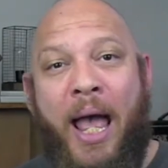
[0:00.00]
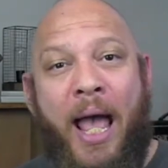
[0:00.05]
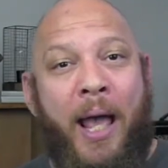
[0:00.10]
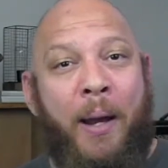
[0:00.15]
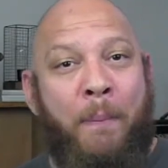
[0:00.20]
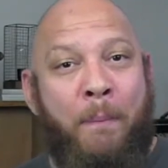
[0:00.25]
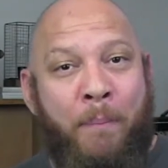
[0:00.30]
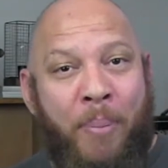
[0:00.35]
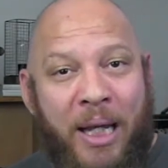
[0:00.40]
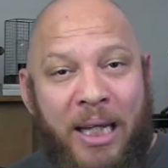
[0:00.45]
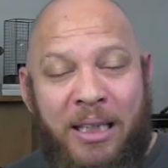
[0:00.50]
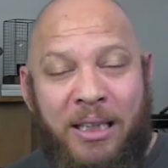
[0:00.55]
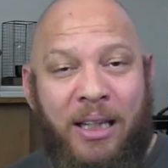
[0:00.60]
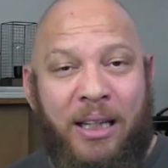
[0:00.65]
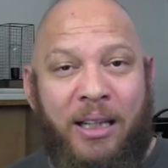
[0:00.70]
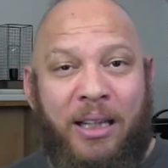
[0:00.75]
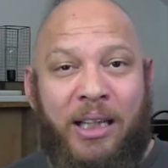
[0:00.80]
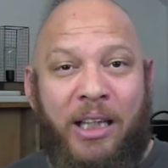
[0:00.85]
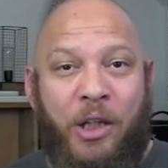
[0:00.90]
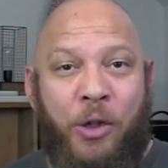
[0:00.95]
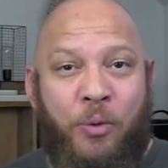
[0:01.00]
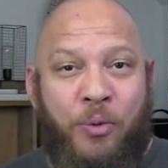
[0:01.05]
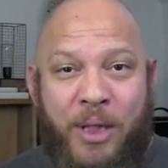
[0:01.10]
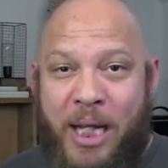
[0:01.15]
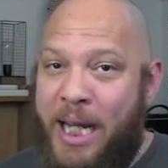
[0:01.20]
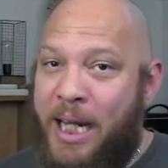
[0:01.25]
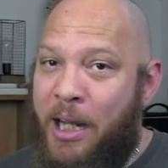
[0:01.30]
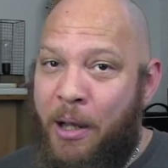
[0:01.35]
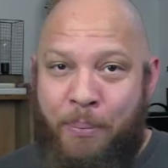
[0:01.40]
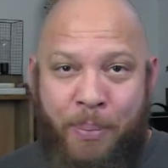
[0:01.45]
And basically you
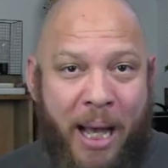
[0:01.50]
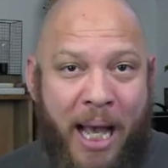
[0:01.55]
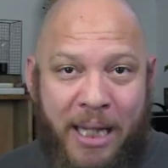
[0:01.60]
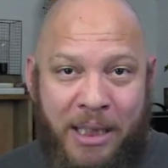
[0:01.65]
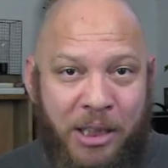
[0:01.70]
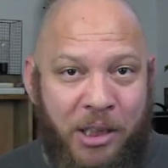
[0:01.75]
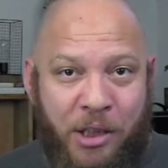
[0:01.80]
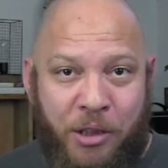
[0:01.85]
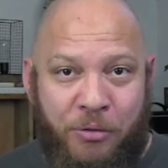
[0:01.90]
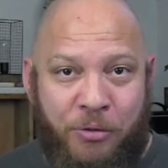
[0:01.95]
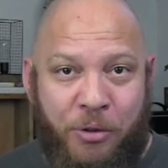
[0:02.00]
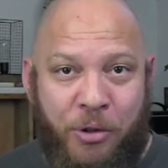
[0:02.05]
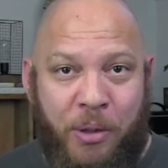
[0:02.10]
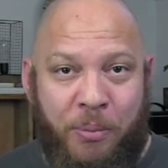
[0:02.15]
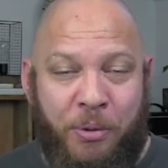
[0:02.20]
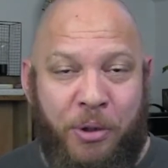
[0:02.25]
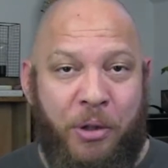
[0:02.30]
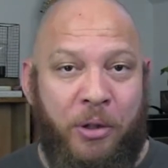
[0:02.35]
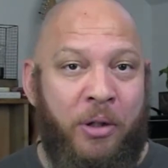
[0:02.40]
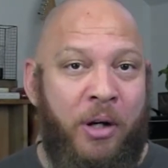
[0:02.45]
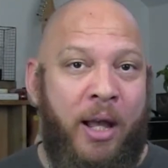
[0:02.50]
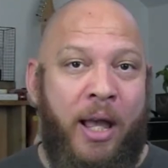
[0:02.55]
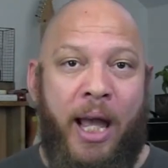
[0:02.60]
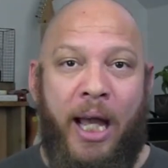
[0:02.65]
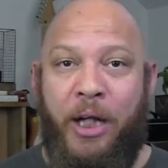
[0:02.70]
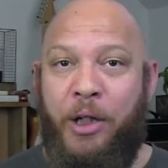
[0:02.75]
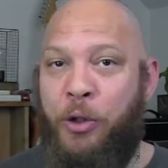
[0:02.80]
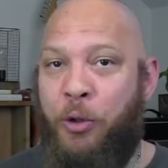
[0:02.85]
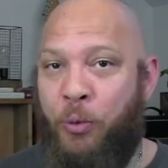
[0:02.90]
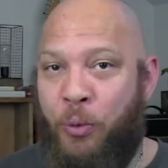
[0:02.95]
take a passage of scripture
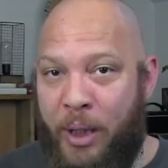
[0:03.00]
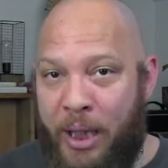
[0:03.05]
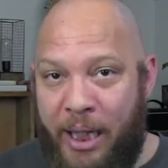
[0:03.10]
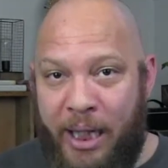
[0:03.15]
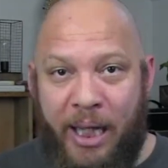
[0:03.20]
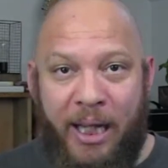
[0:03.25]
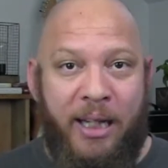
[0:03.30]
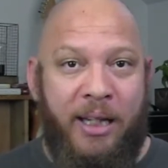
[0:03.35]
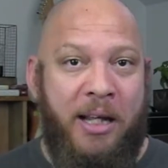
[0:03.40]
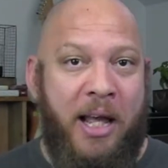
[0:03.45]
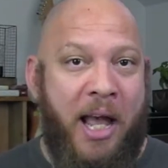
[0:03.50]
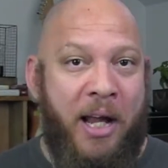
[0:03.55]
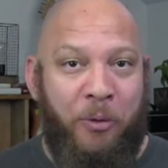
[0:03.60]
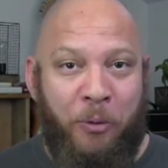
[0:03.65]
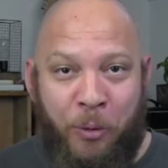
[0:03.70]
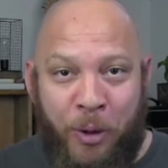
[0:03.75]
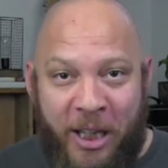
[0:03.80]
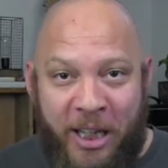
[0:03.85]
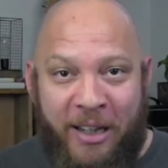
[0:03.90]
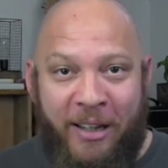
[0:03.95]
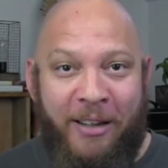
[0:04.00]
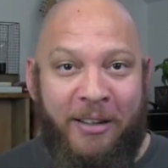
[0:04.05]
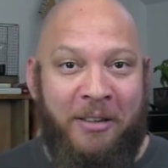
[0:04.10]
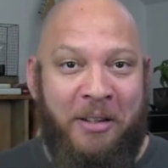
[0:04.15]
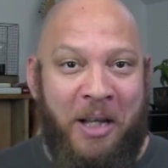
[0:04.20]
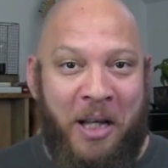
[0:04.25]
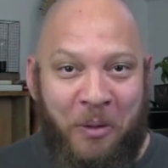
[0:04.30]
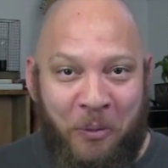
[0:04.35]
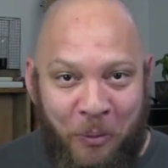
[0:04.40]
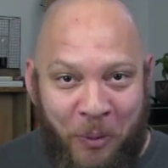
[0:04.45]
and you read it and read it
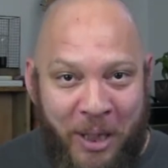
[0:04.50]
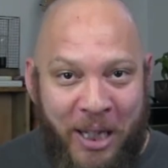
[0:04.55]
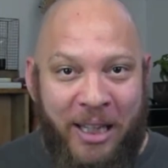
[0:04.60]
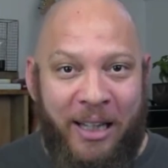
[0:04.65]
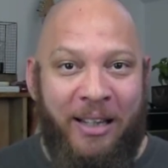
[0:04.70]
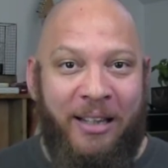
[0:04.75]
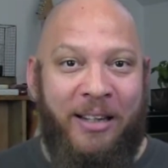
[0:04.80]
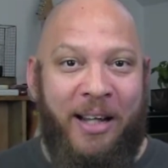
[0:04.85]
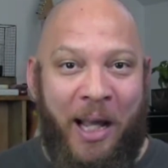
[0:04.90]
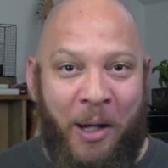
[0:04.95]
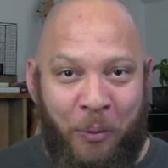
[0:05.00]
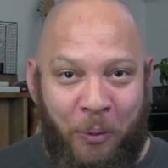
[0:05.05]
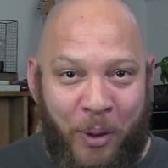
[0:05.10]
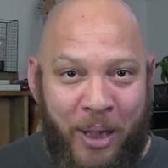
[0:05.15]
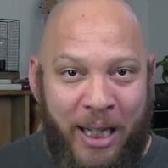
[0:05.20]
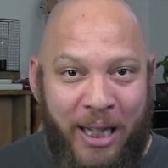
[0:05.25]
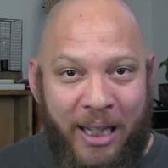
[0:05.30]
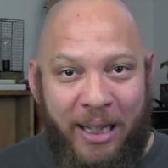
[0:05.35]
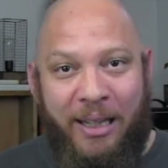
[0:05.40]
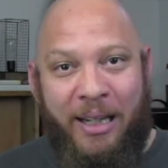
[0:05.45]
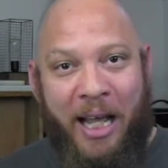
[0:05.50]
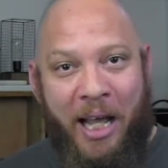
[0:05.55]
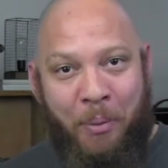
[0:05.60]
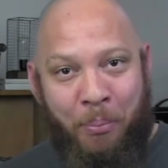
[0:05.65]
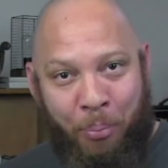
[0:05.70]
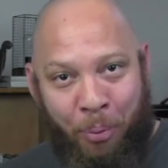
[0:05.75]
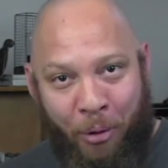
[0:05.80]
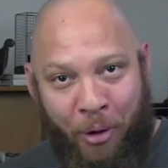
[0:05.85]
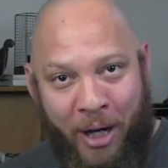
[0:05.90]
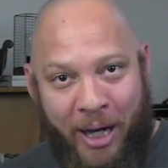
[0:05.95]
and read it and read it
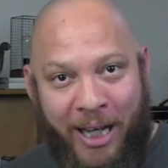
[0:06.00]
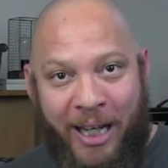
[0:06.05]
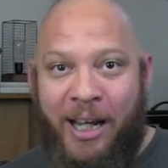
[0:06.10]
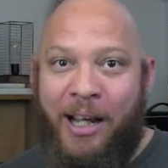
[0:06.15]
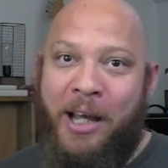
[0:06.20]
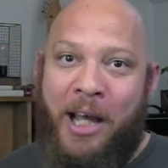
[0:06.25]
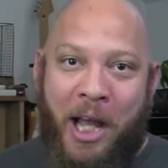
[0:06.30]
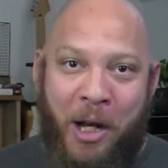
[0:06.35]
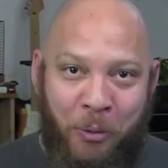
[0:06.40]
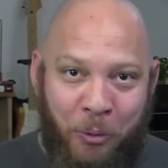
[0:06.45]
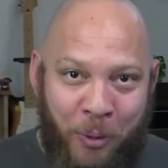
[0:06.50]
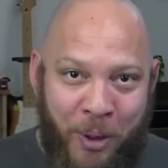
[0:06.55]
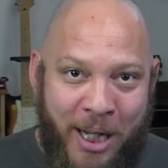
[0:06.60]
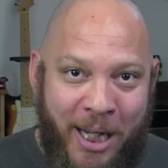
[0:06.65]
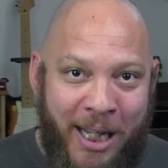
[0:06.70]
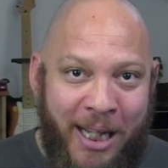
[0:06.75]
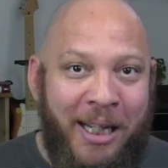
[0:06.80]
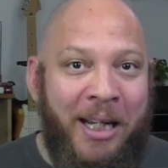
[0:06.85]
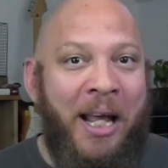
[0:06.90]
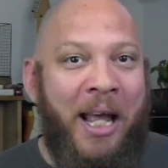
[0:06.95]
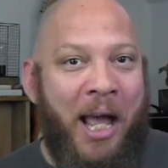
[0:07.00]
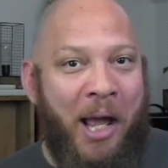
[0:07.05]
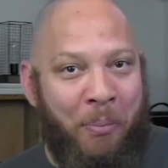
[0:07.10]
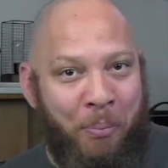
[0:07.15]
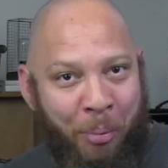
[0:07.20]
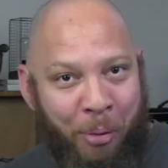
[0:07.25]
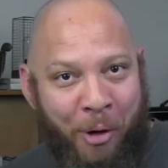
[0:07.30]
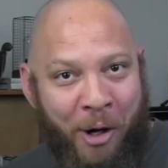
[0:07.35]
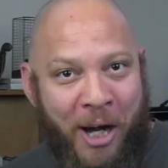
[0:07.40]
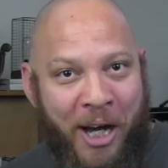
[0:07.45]
and pray and read it
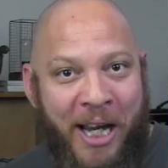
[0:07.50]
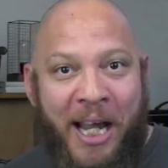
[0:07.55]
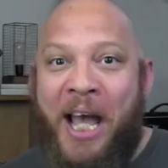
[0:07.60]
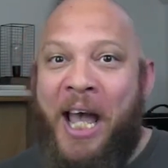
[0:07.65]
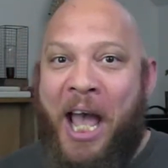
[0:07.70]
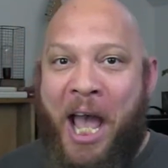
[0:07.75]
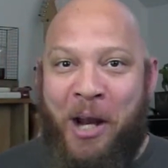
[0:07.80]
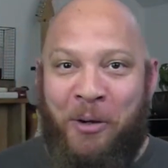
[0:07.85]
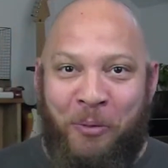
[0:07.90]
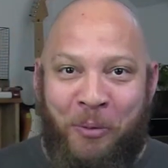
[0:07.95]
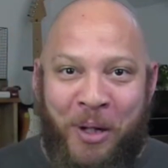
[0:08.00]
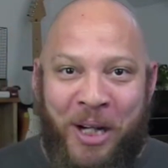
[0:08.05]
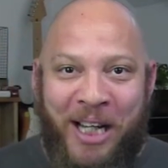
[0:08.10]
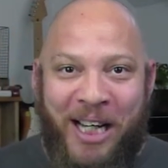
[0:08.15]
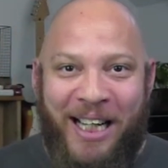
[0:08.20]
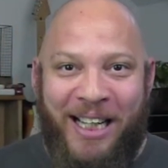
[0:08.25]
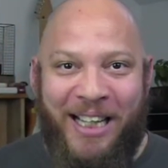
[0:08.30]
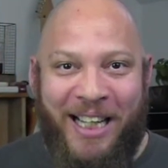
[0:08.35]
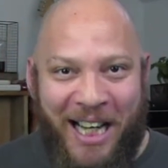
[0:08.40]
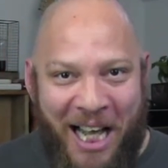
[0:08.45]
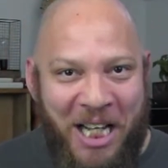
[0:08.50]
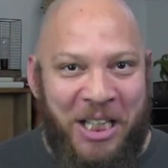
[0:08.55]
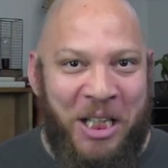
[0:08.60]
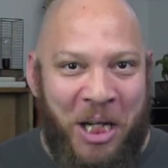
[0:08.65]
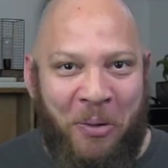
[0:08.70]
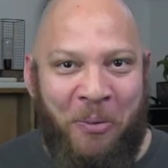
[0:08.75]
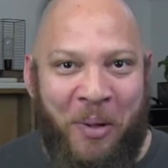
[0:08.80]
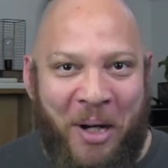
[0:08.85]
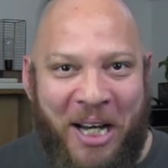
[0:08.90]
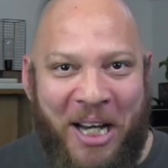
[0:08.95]
and pray and read it. Did I
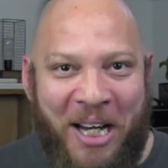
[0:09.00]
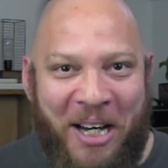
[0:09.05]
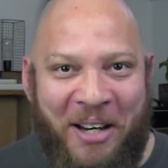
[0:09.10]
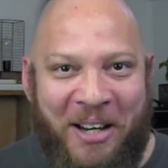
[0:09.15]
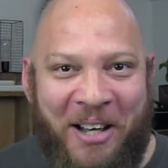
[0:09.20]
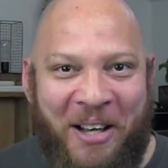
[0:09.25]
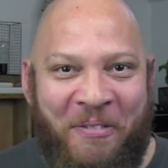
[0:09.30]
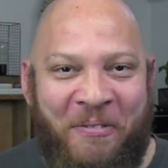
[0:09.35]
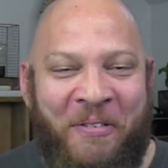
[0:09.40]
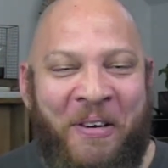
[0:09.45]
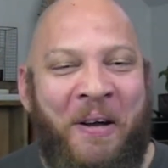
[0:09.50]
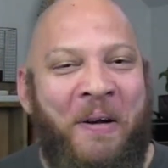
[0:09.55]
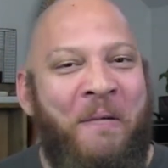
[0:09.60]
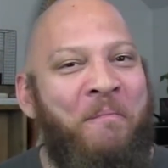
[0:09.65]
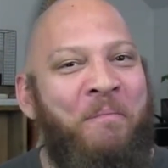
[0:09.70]
say read it enough?